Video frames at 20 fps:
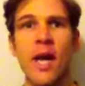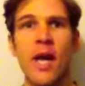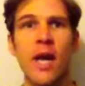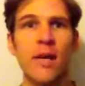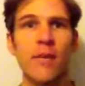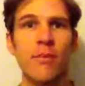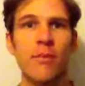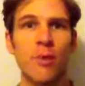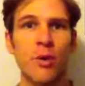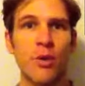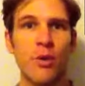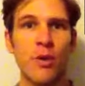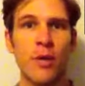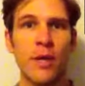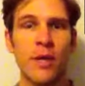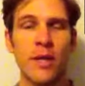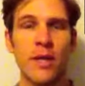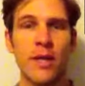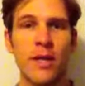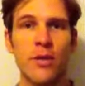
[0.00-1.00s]
and
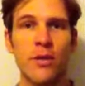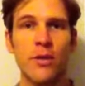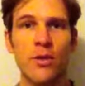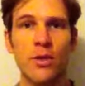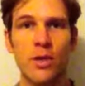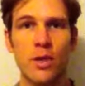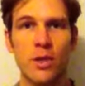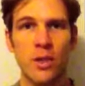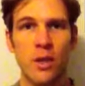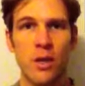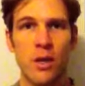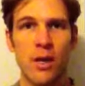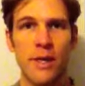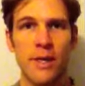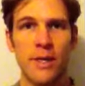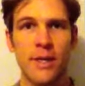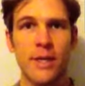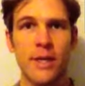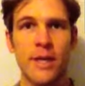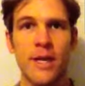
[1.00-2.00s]
building and good
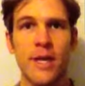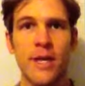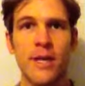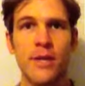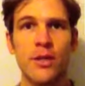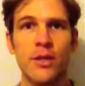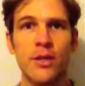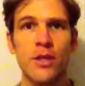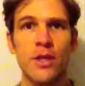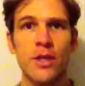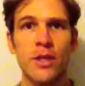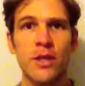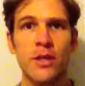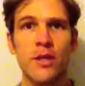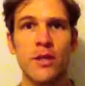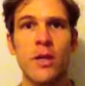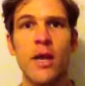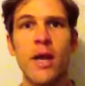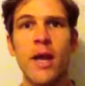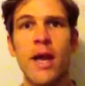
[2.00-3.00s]
design in New
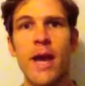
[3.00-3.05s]
Zealand